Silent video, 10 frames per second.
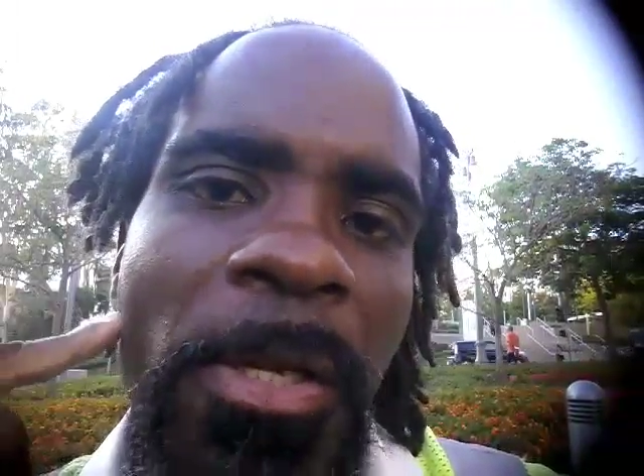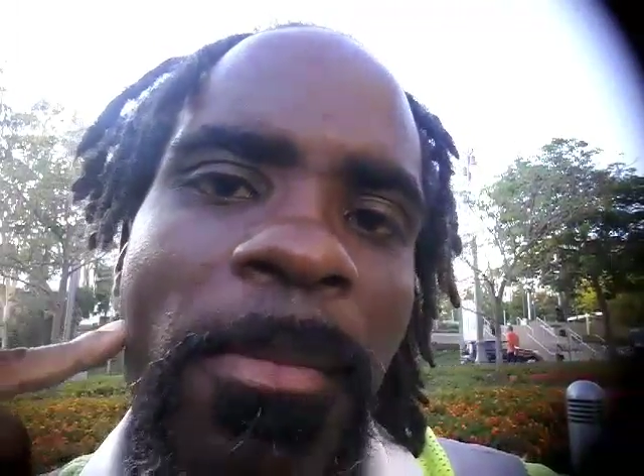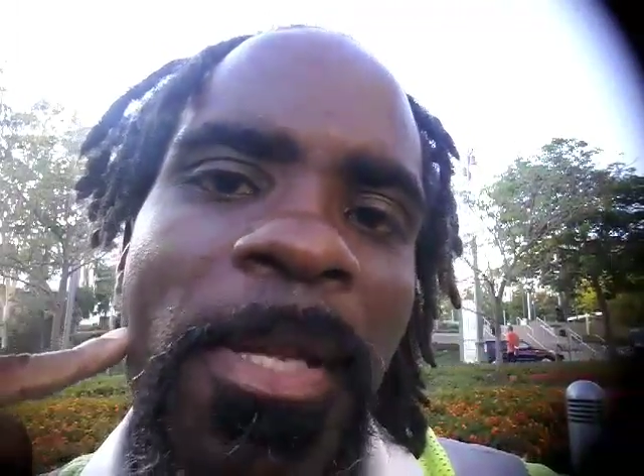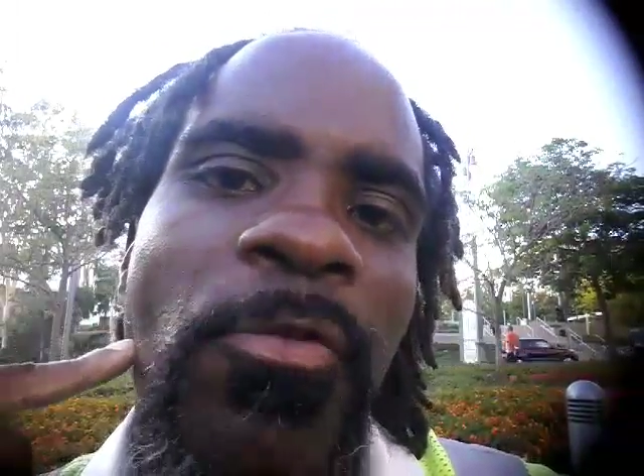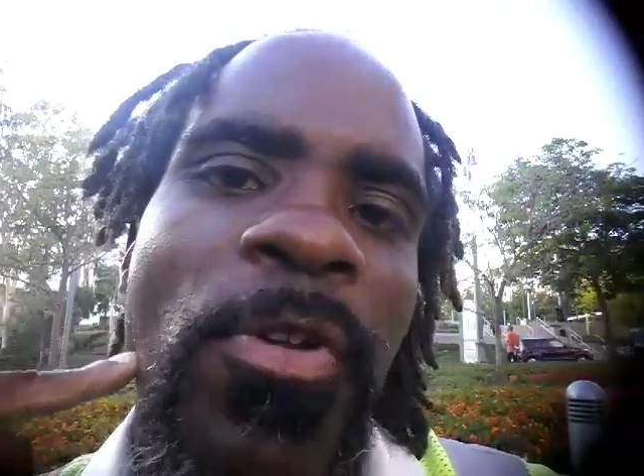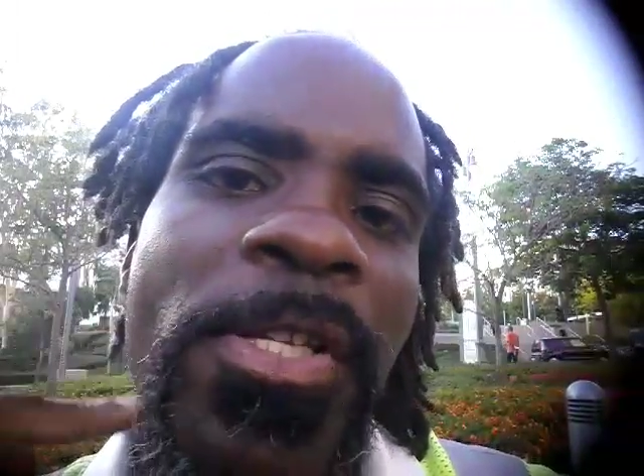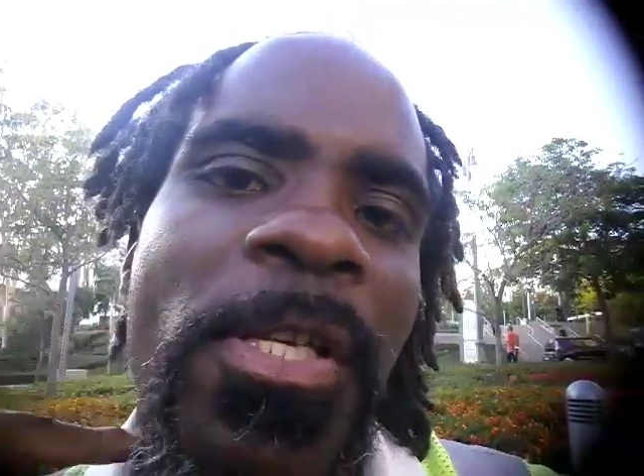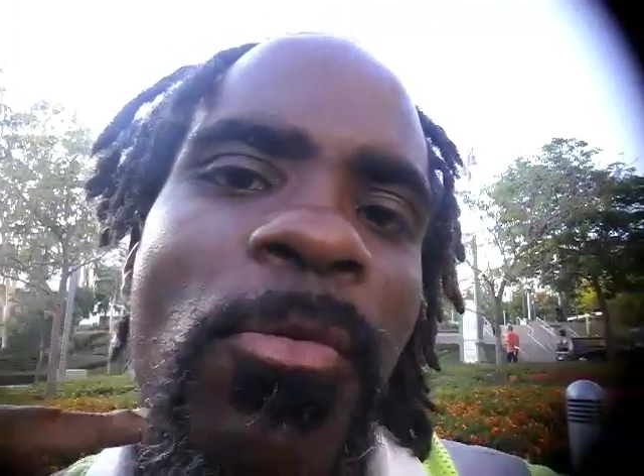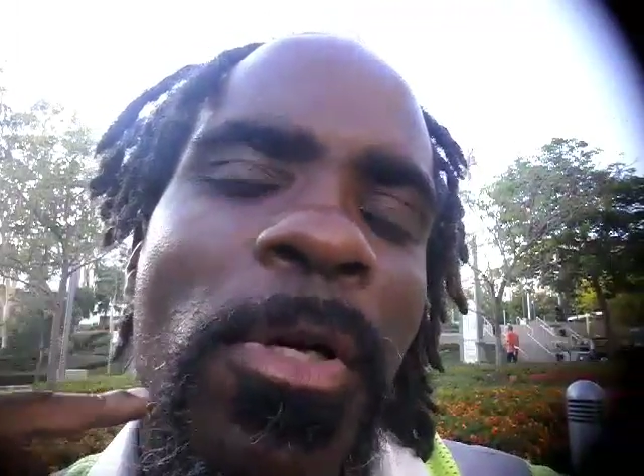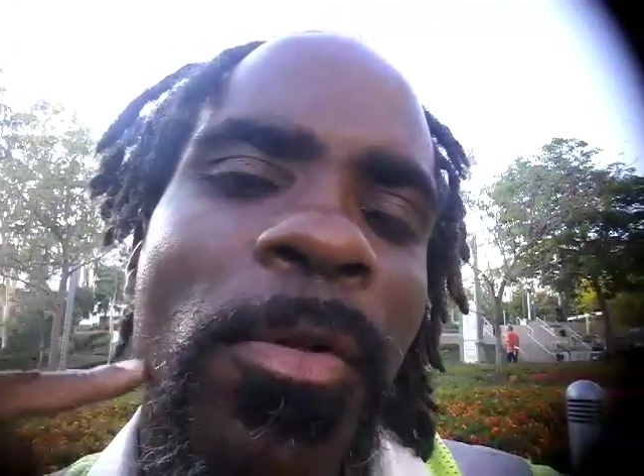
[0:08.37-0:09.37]
to me
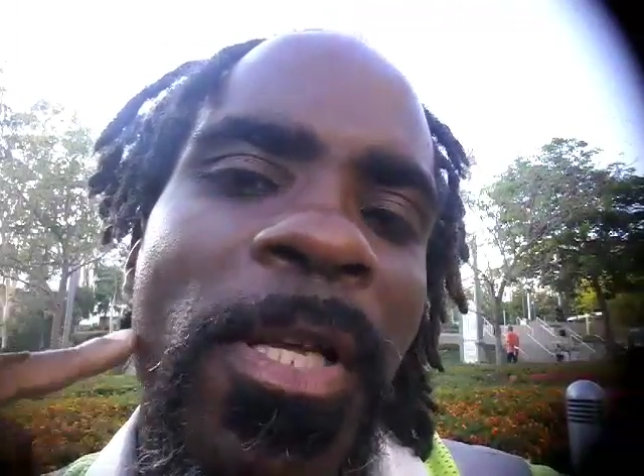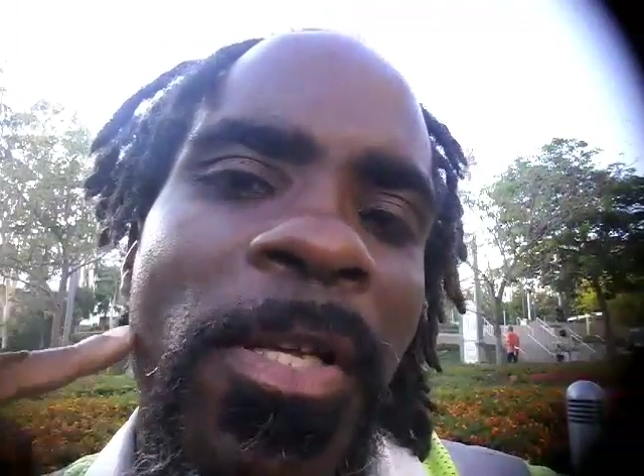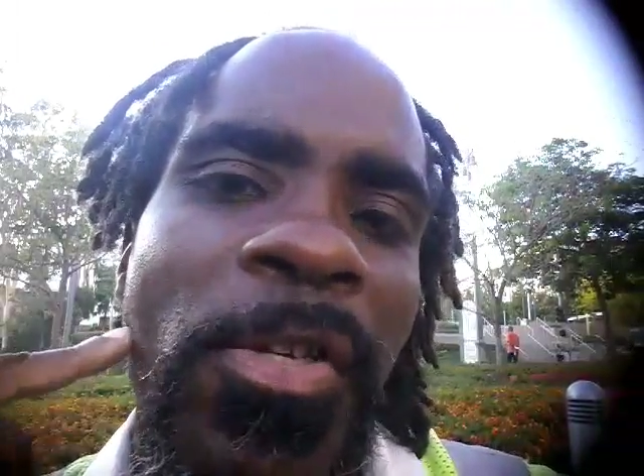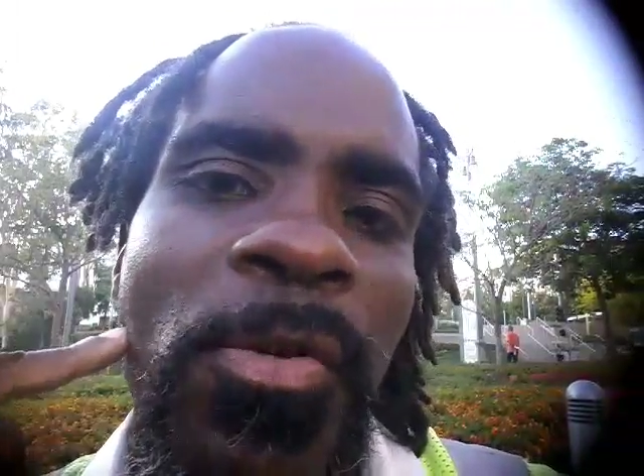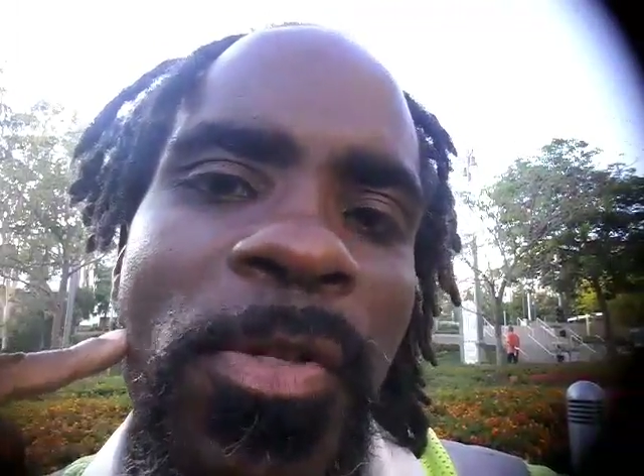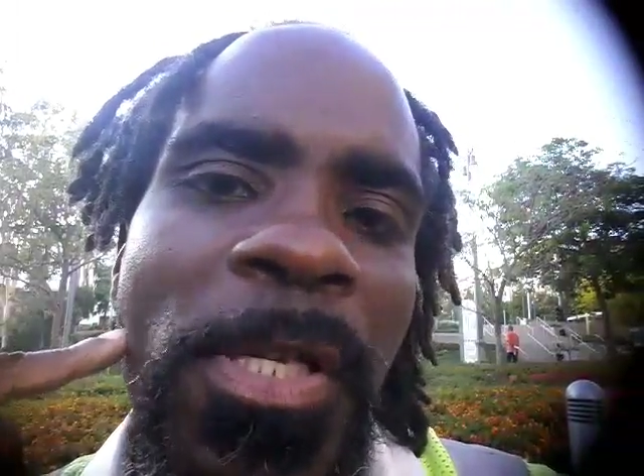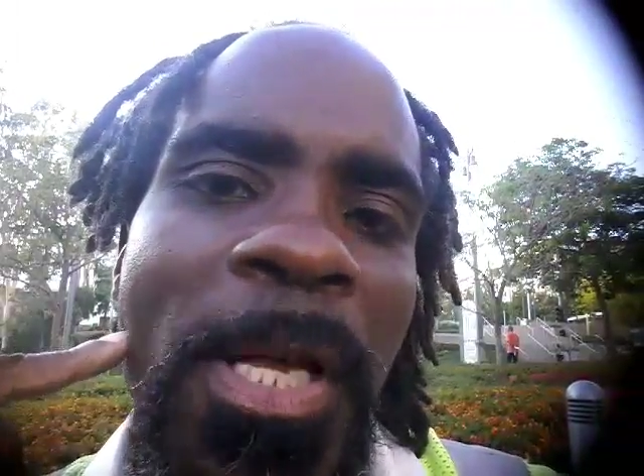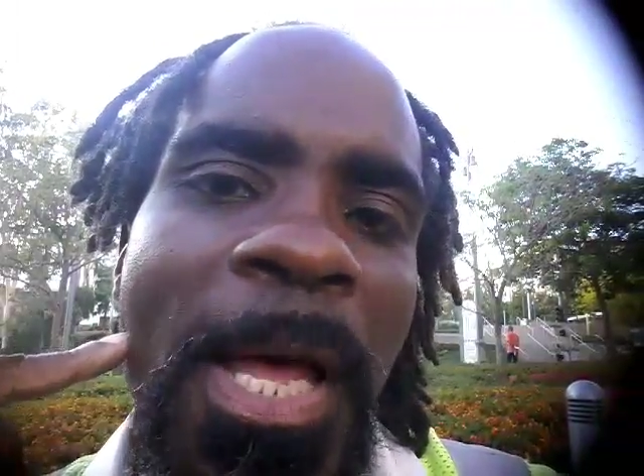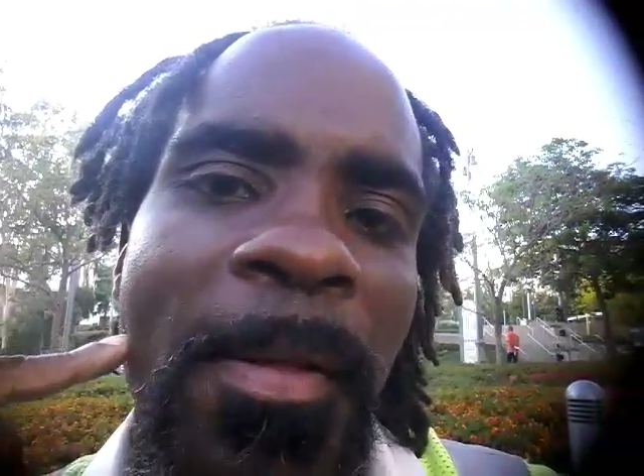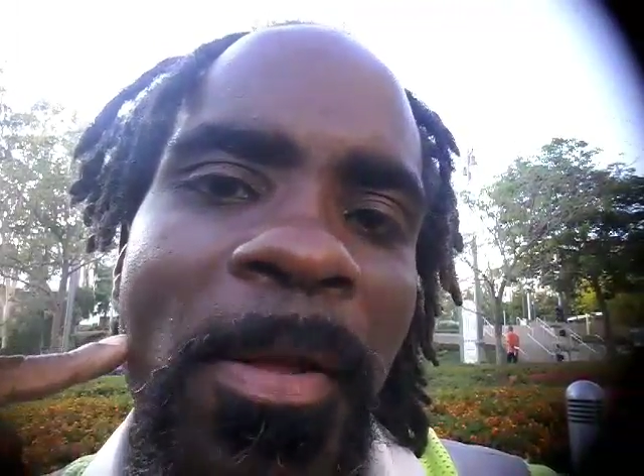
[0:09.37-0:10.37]
addressing worldly issues in a
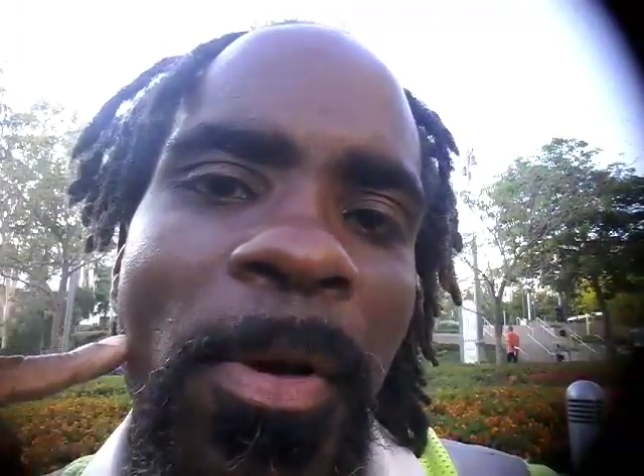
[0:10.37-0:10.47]
godly